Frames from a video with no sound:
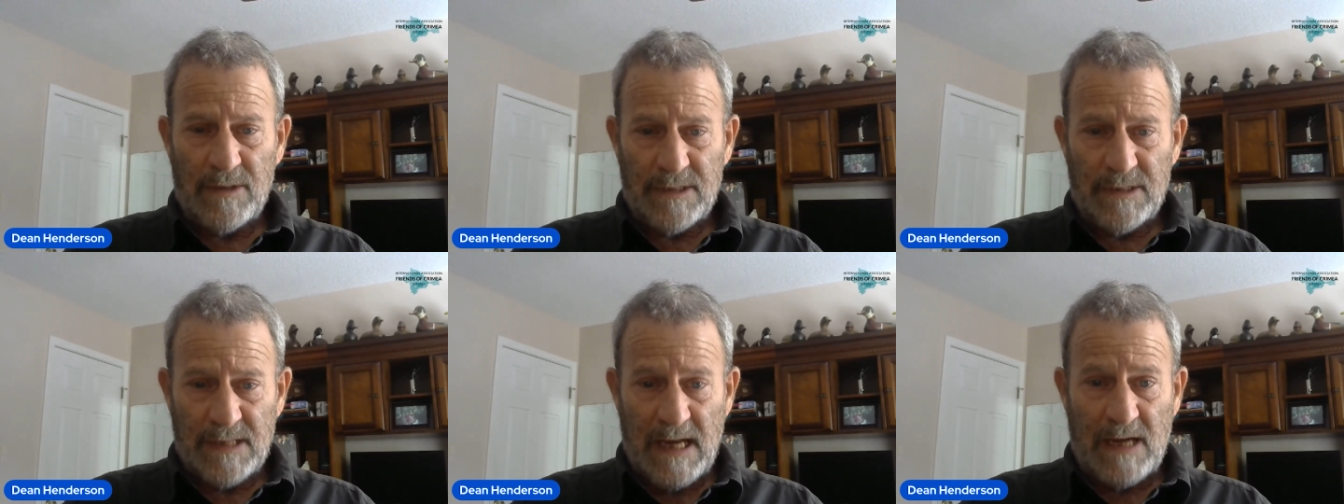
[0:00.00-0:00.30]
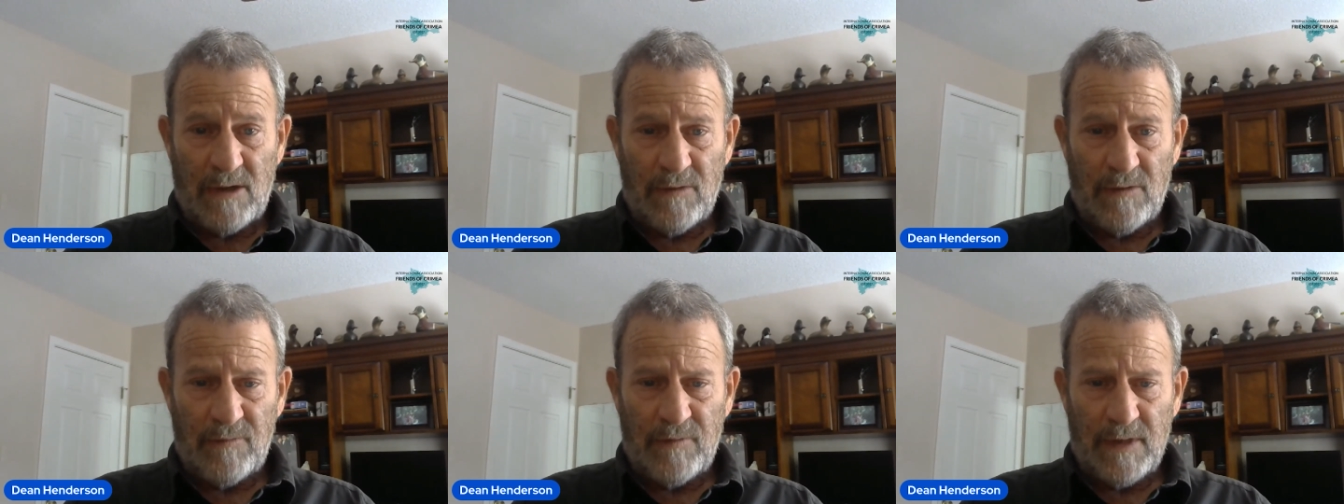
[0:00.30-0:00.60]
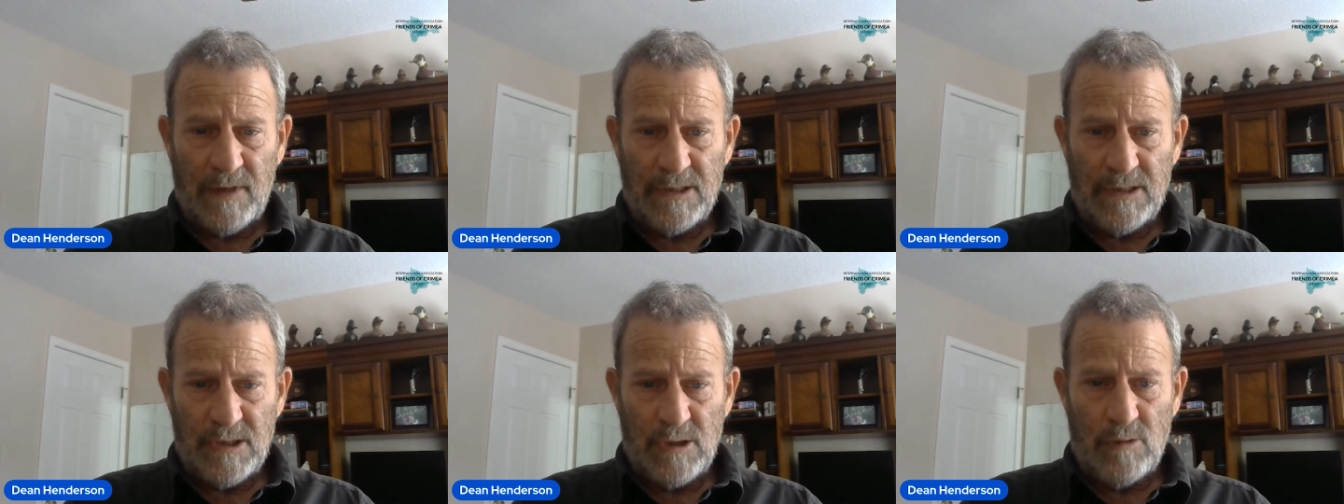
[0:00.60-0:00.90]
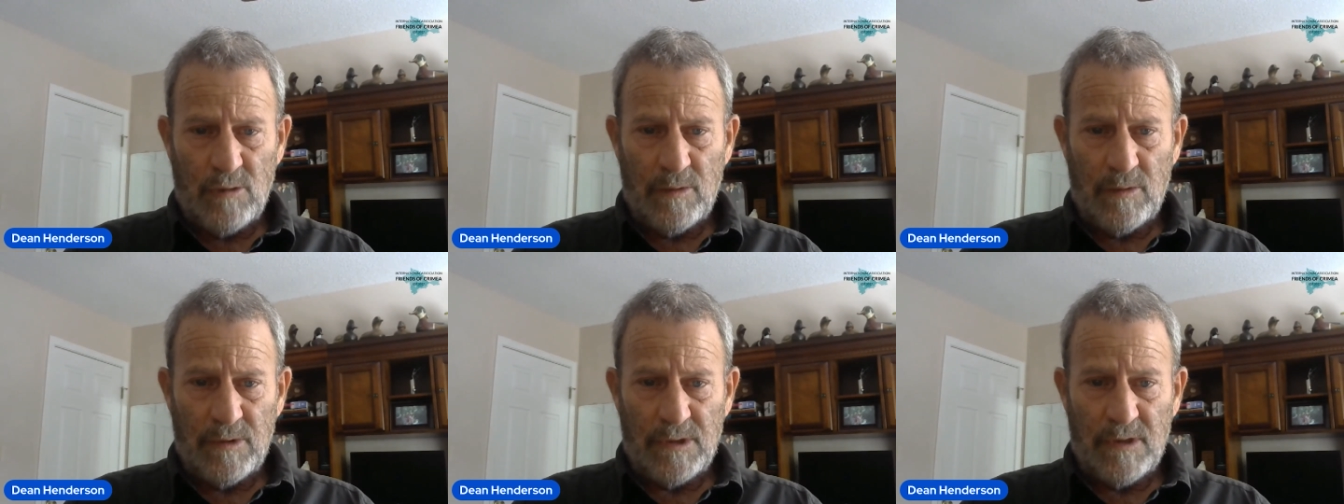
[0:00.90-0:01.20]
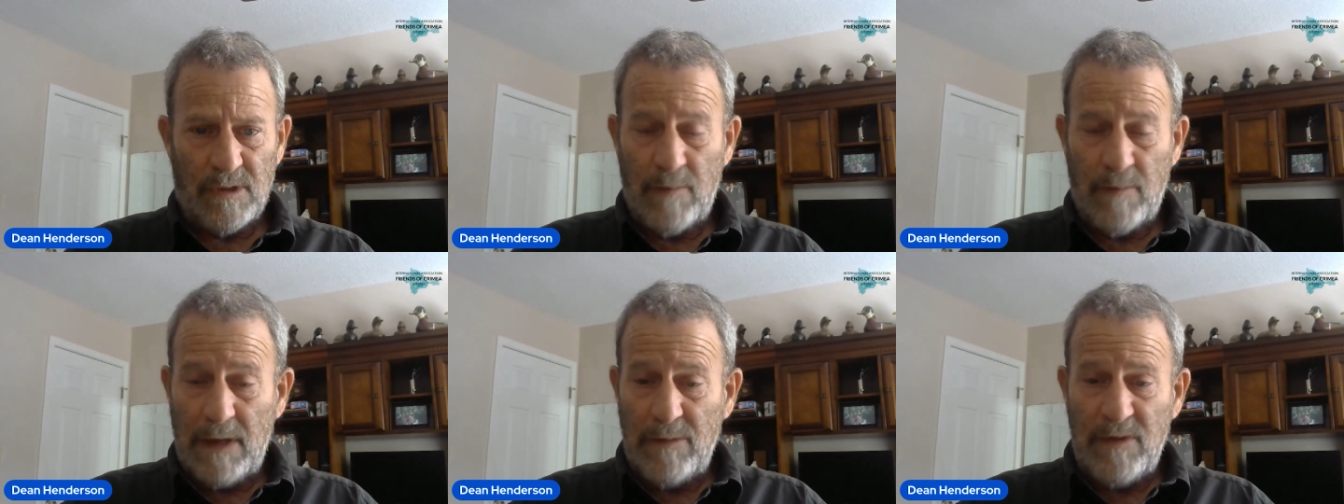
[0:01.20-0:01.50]
sacrifice humans
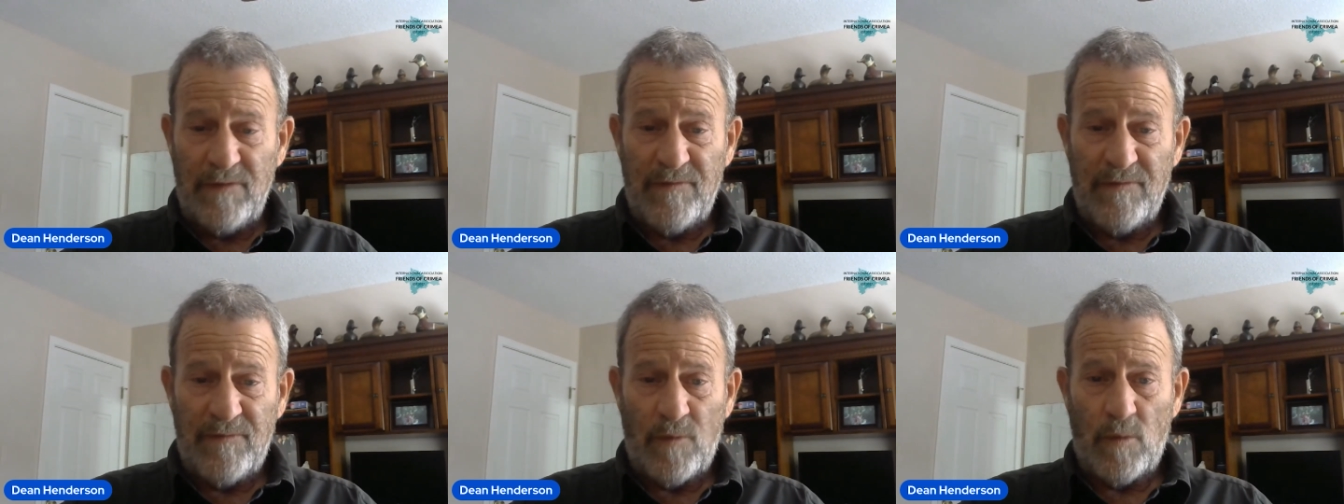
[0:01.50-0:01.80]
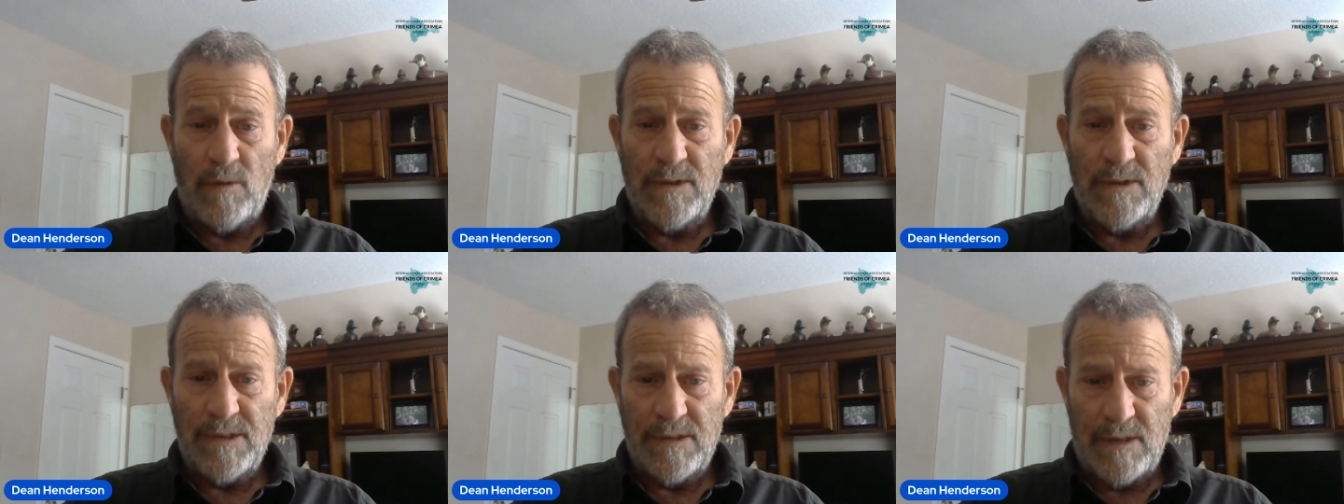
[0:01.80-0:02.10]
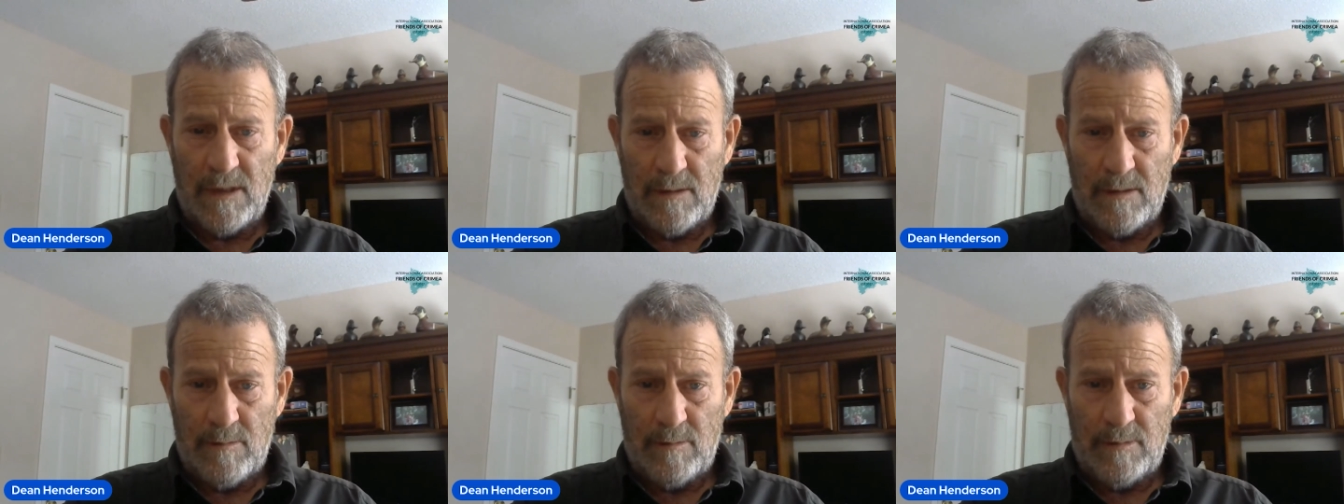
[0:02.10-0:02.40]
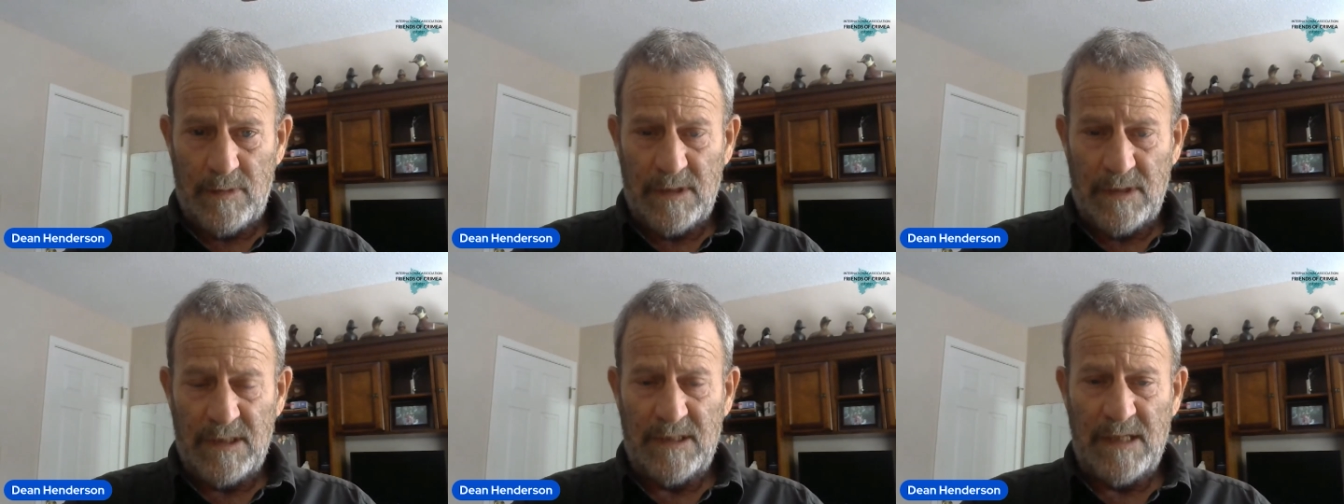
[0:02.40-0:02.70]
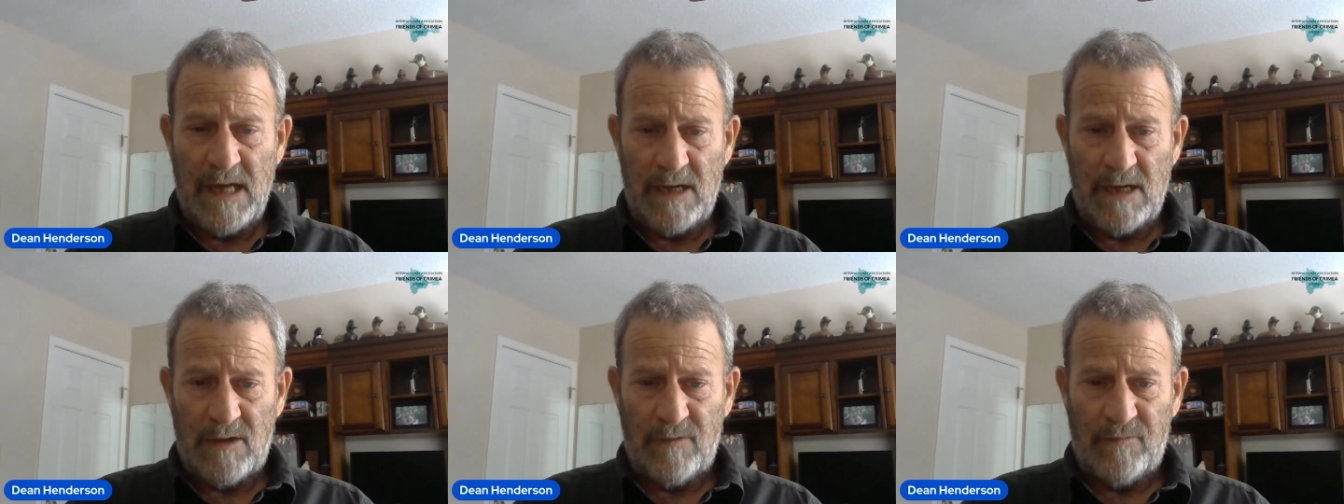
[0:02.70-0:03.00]
and maybe forced them to
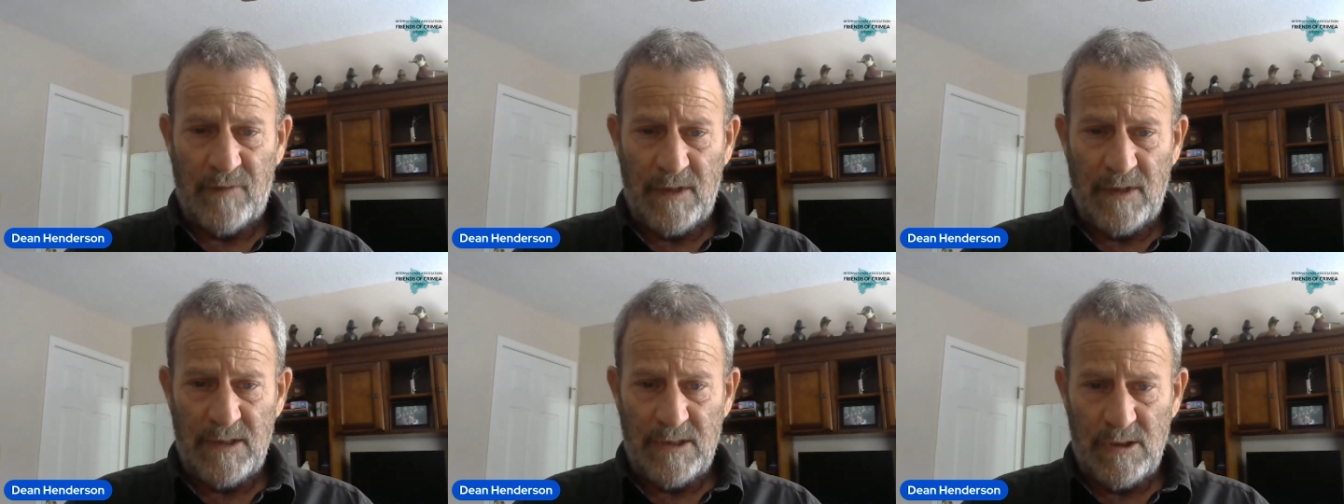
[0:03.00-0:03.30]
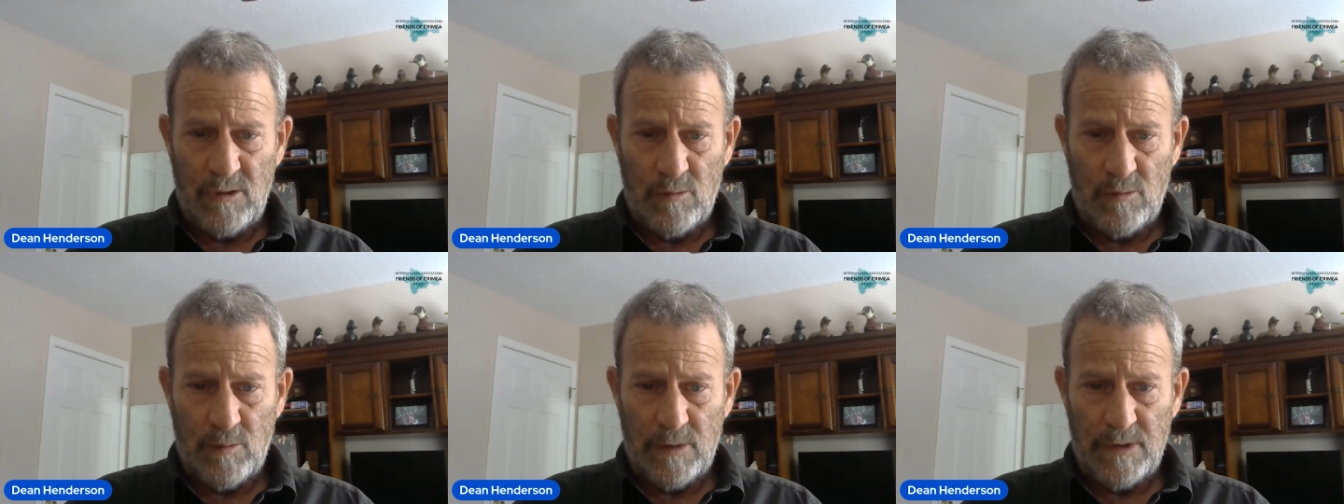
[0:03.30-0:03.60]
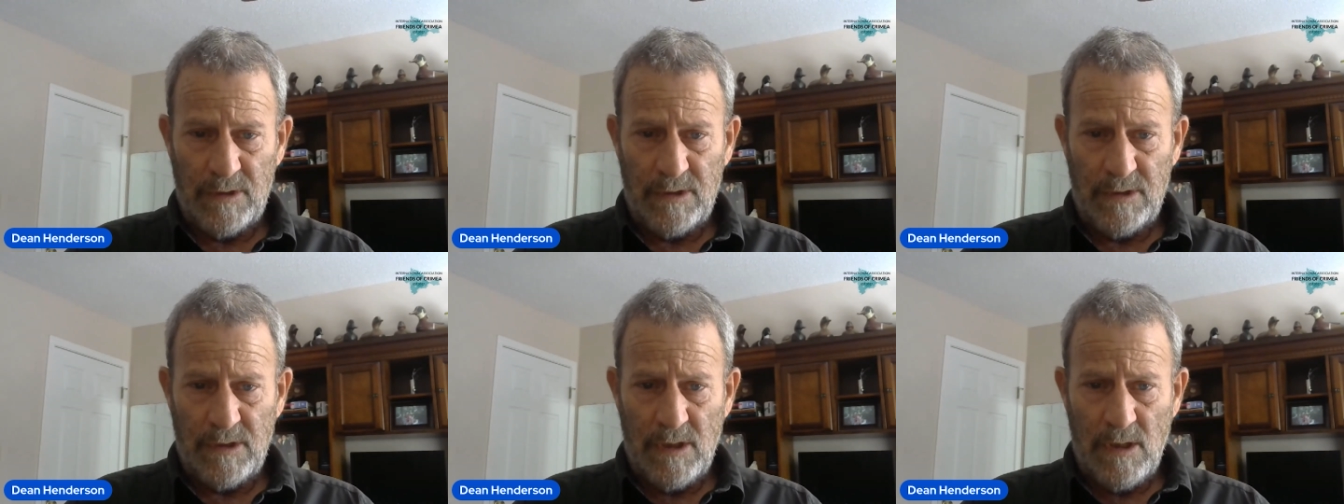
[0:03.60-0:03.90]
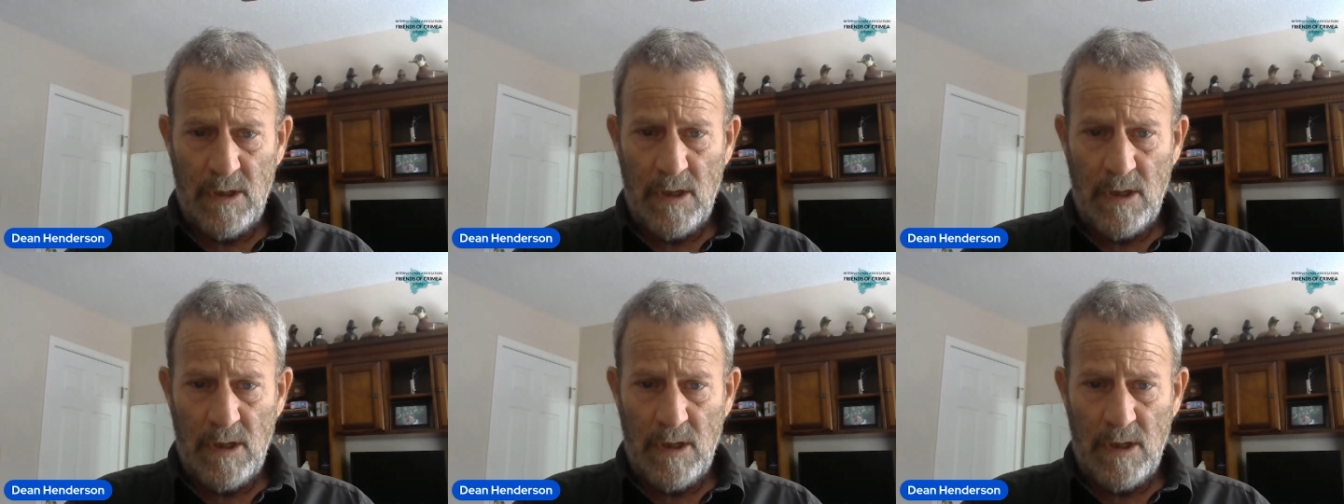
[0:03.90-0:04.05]
sacrifice humans.